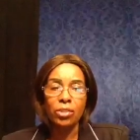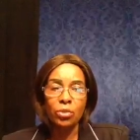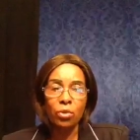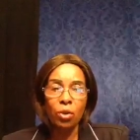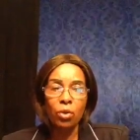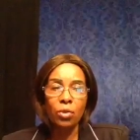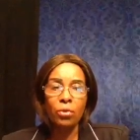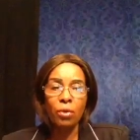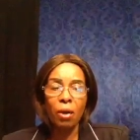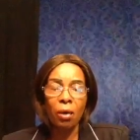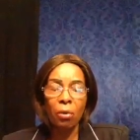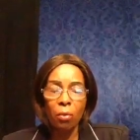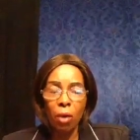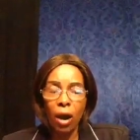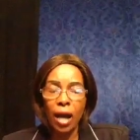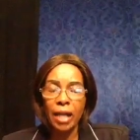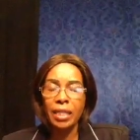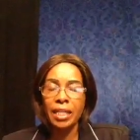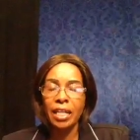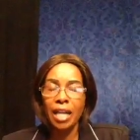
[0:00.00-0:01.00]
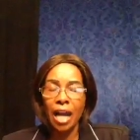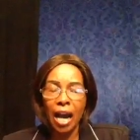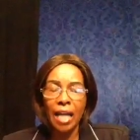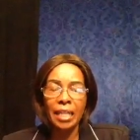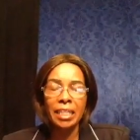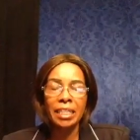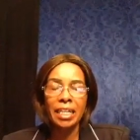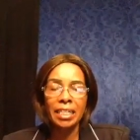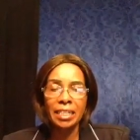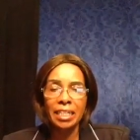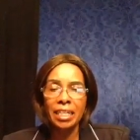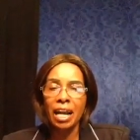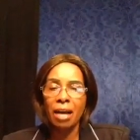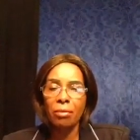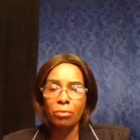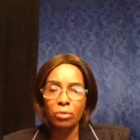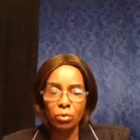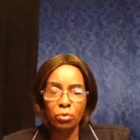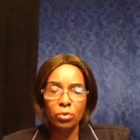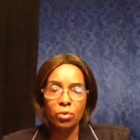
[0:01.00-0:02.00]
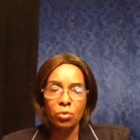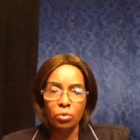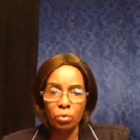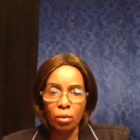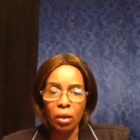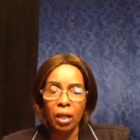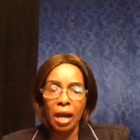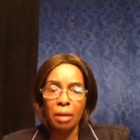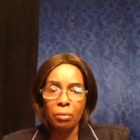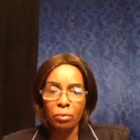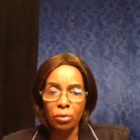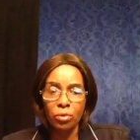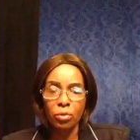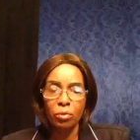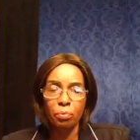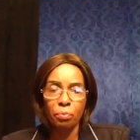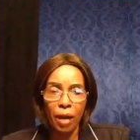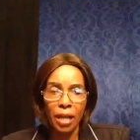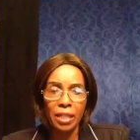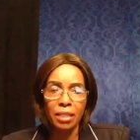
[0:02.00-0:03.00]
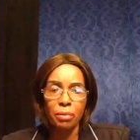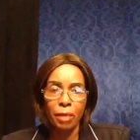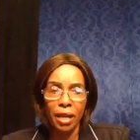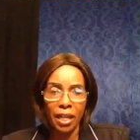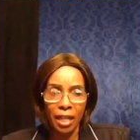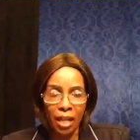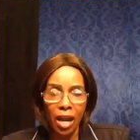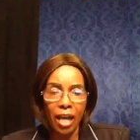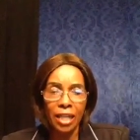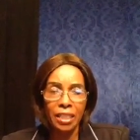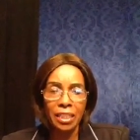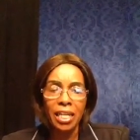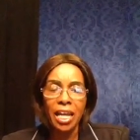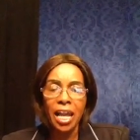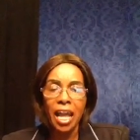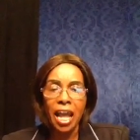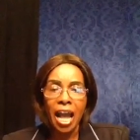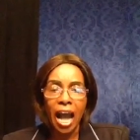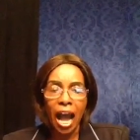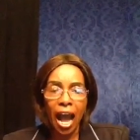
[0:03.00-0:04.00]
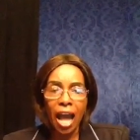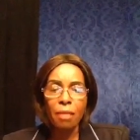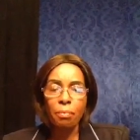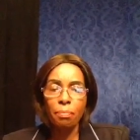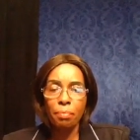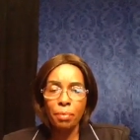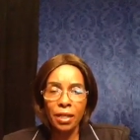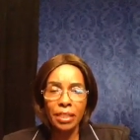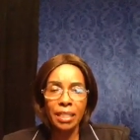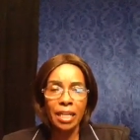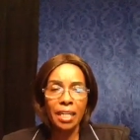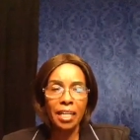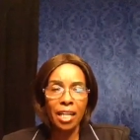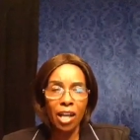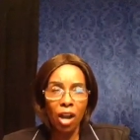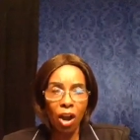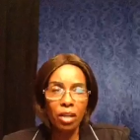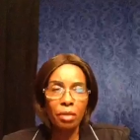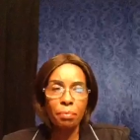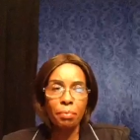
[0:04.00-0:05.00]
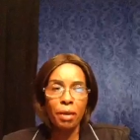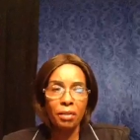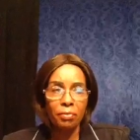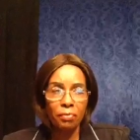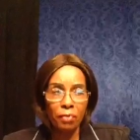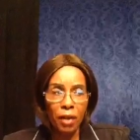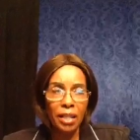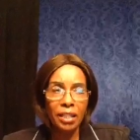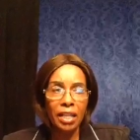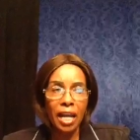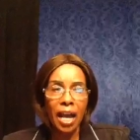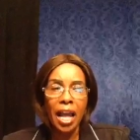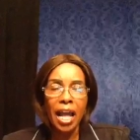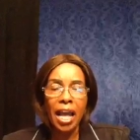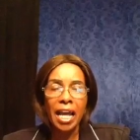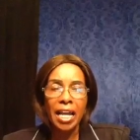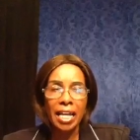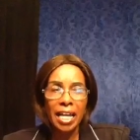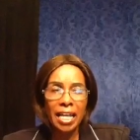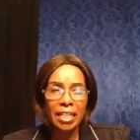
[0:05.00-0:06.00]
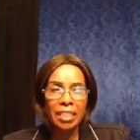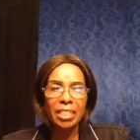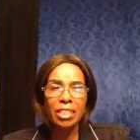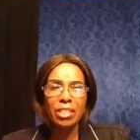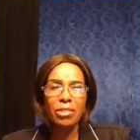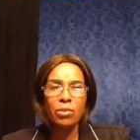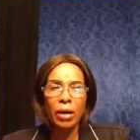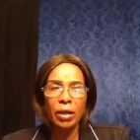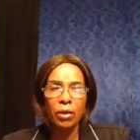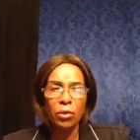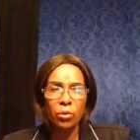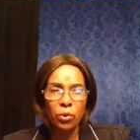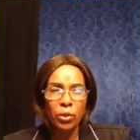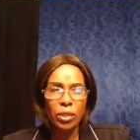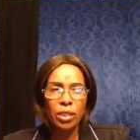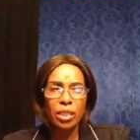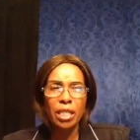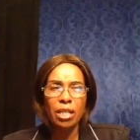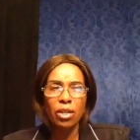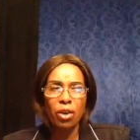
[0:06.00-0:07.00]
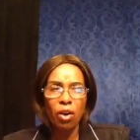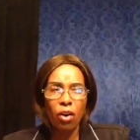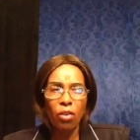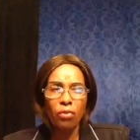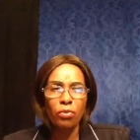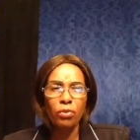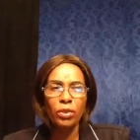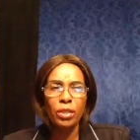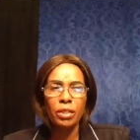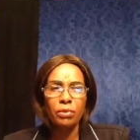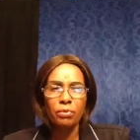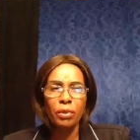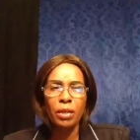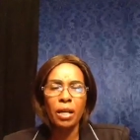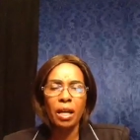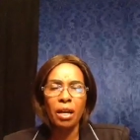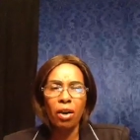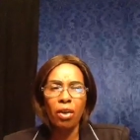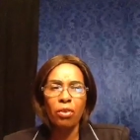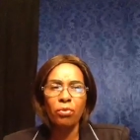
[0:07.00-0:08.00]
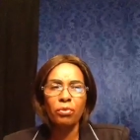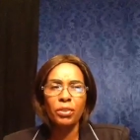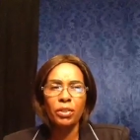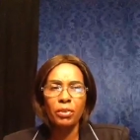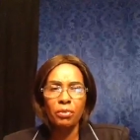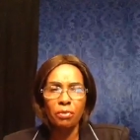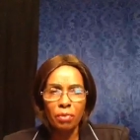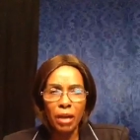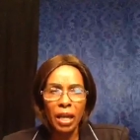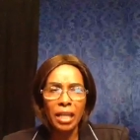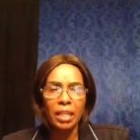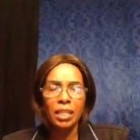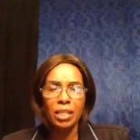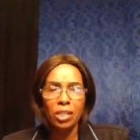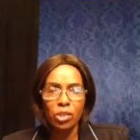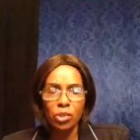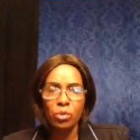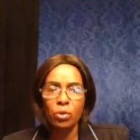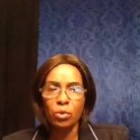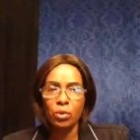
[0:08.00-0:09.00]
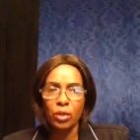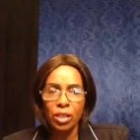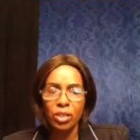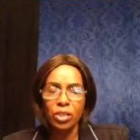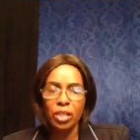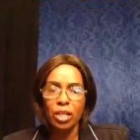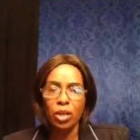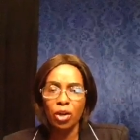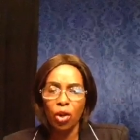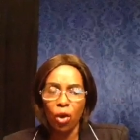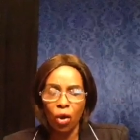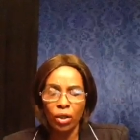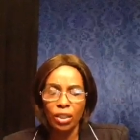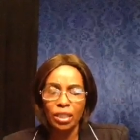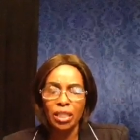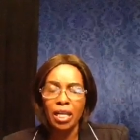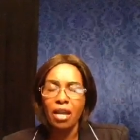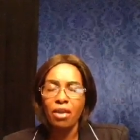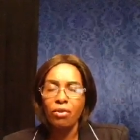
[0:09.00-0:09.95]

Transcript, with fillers: so your word, God, let come to come to pass, my God. I pray that, God, my Father, let your anointing of, uh, of divine restoration, Lord,